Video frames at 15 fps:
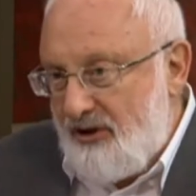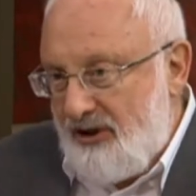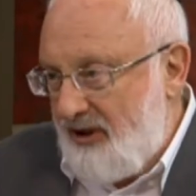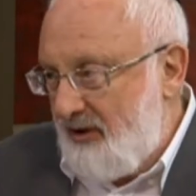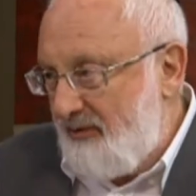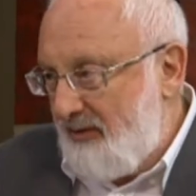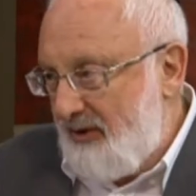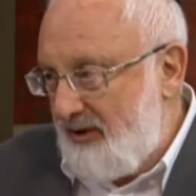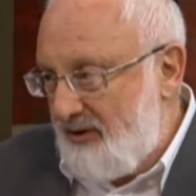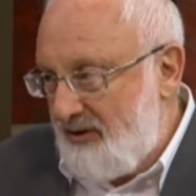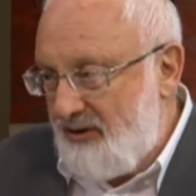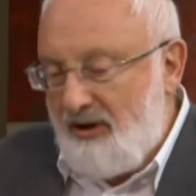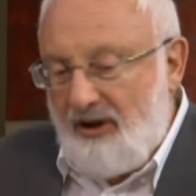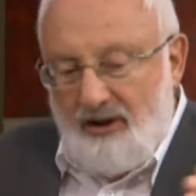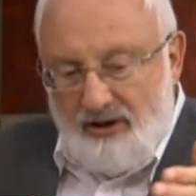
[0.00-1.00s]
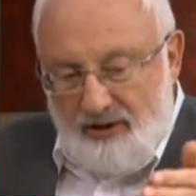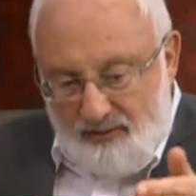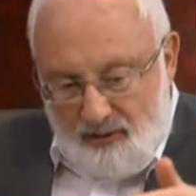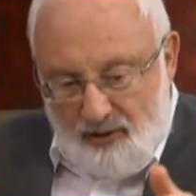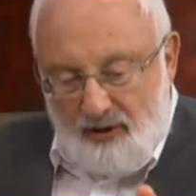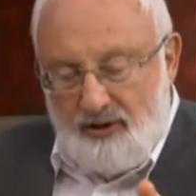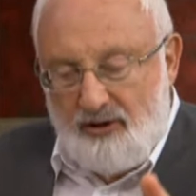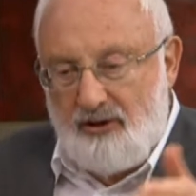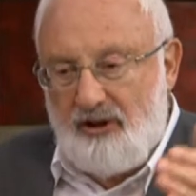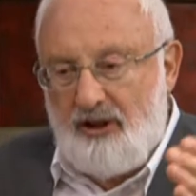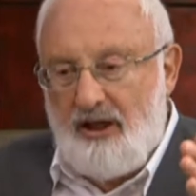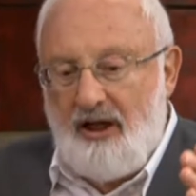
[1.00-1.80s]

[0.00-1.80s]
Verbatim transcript: this is called left. Can we say